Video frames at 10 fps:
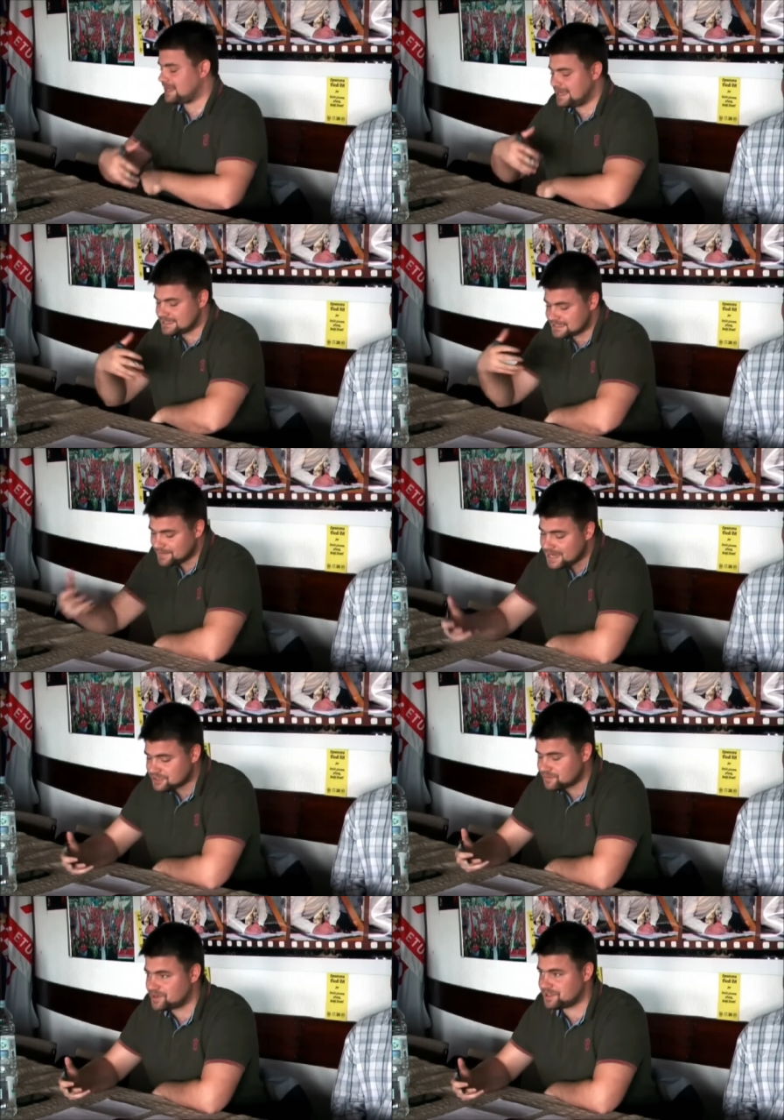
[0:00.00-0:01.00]
is
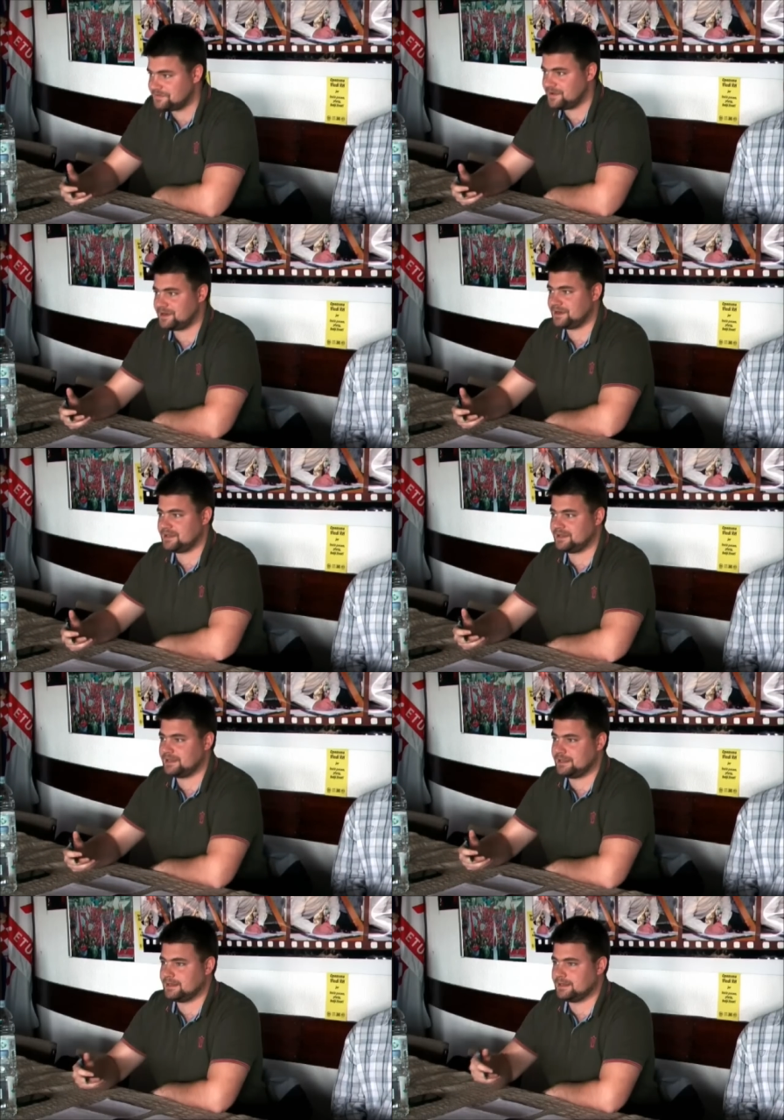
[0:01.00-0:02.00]
much more severe
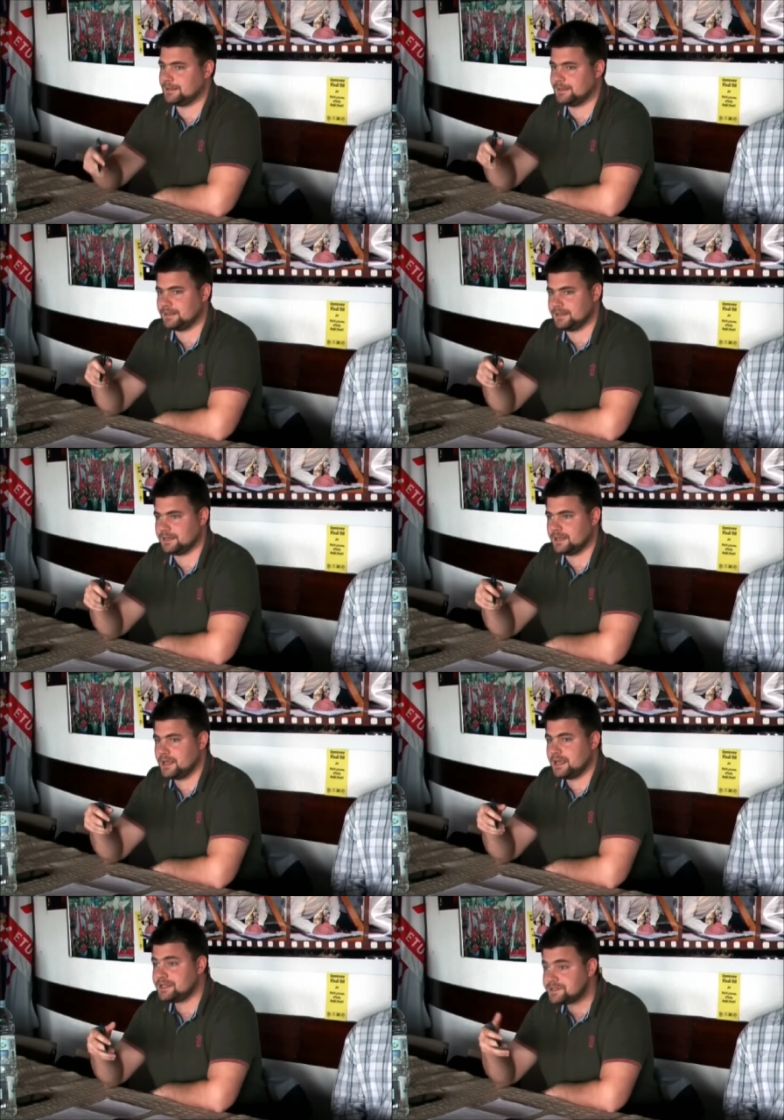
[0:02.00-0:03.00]
in, in, uh, in
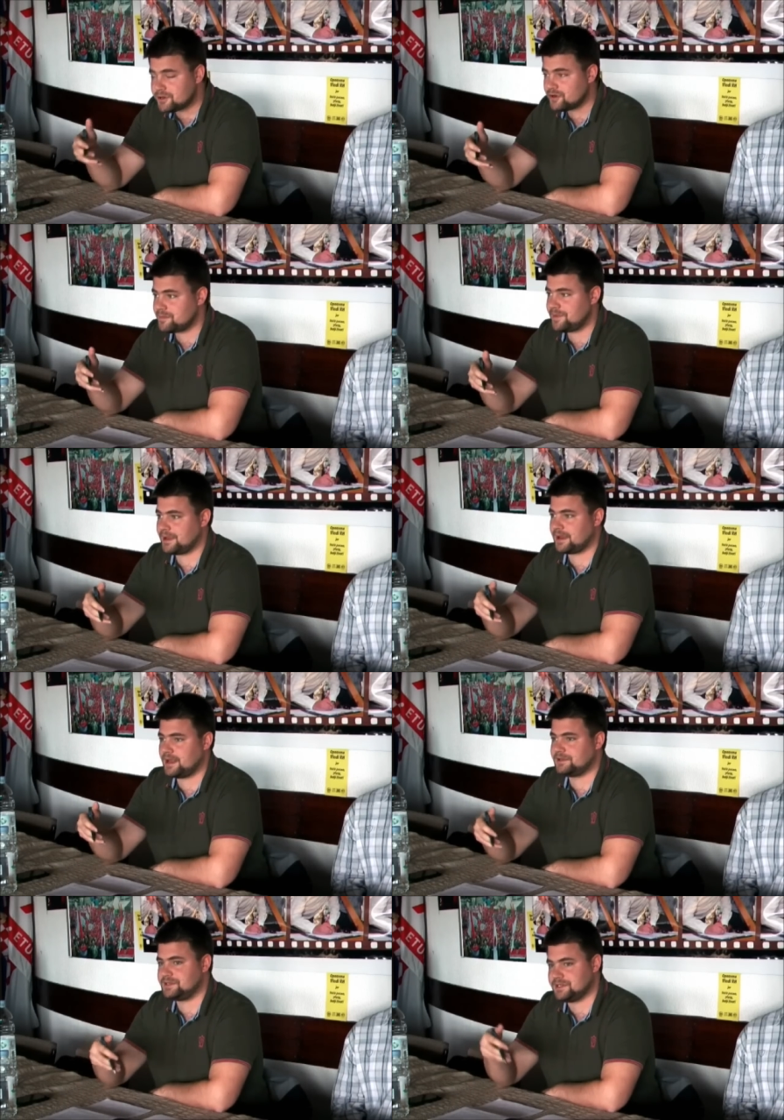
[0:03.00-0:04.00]
Eastern European
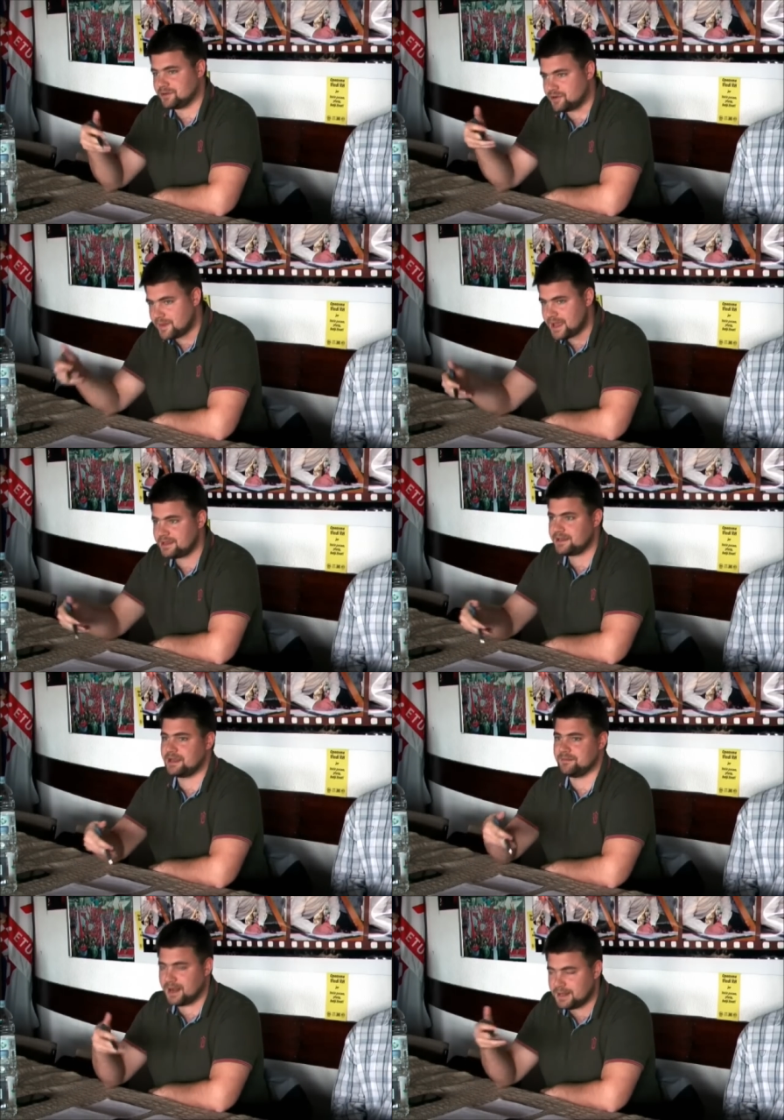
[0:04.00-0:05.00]
countries, in Romania,
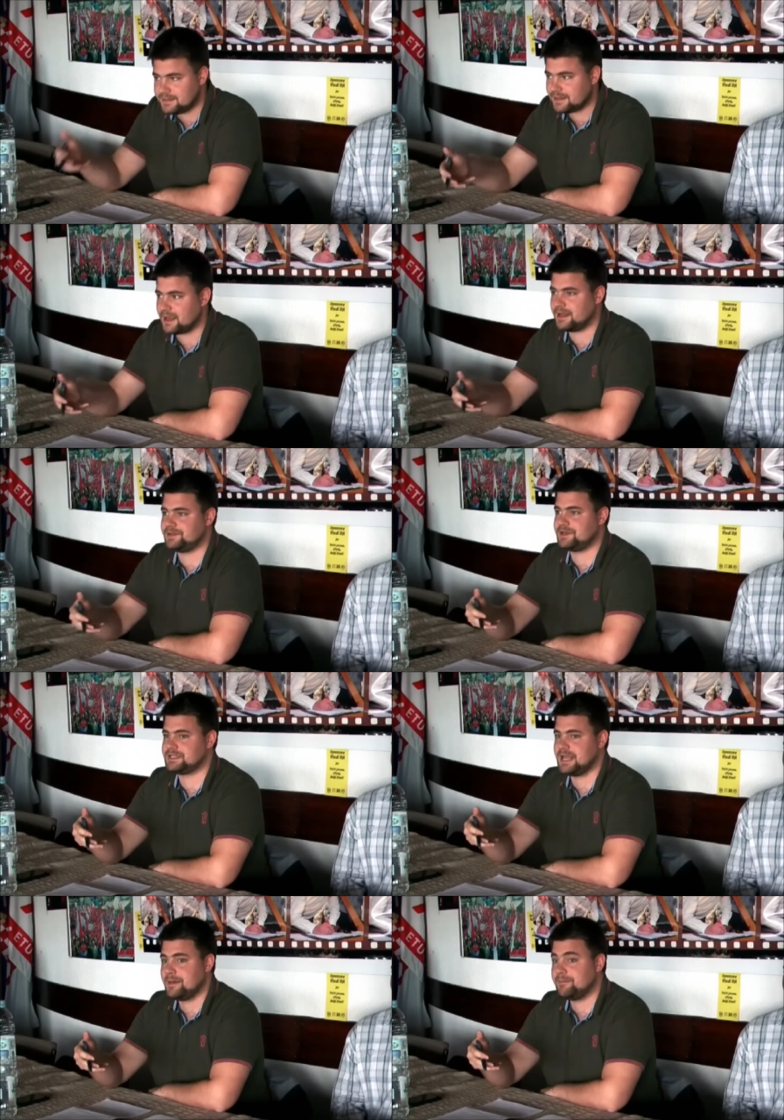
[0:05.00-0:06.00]
in Baltic
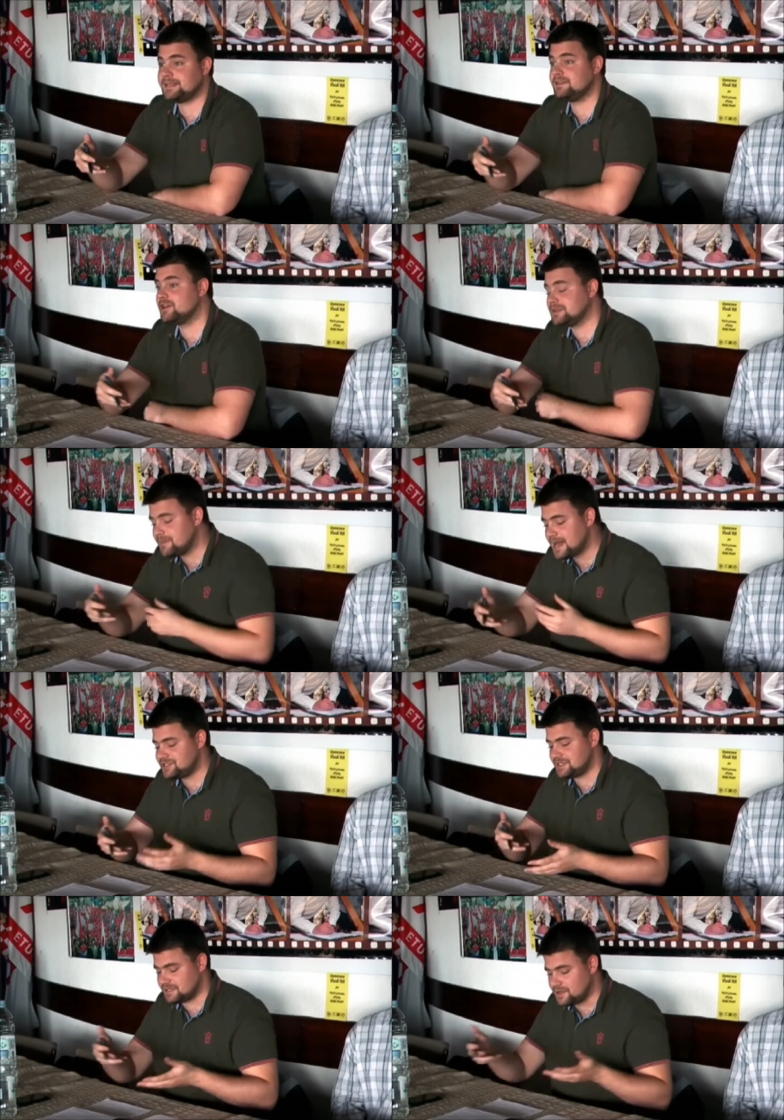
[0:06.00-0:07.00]
countries, but not
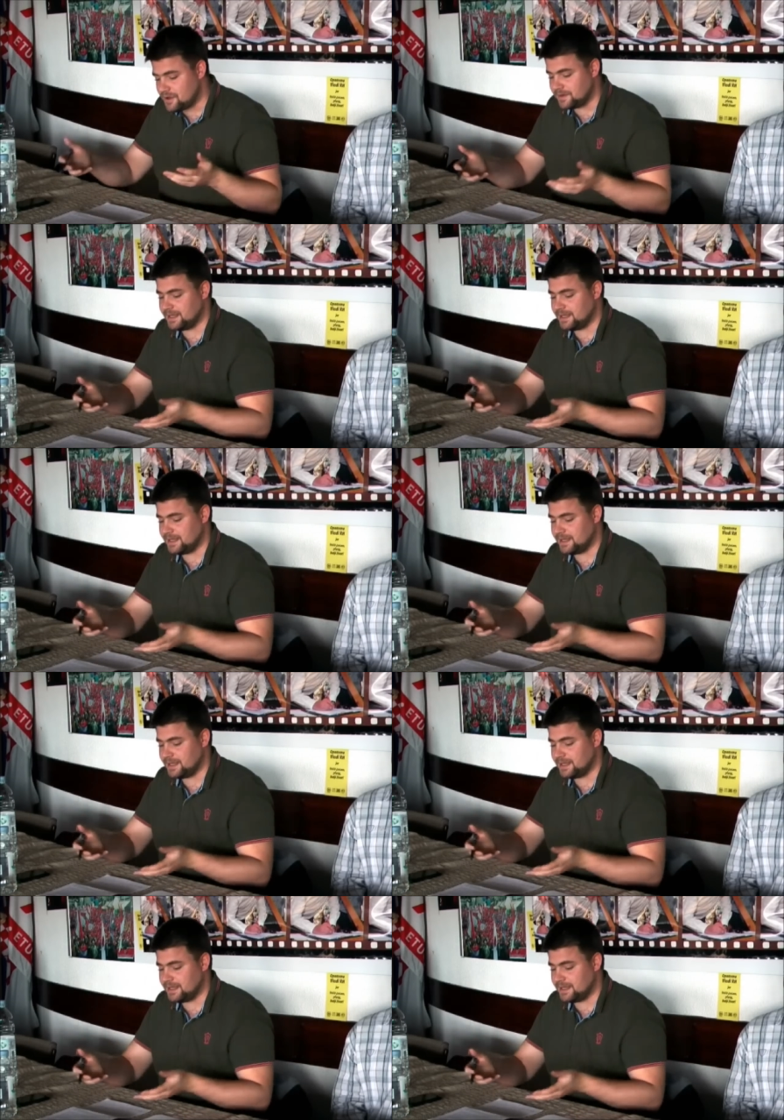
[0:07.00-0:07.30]
much is known.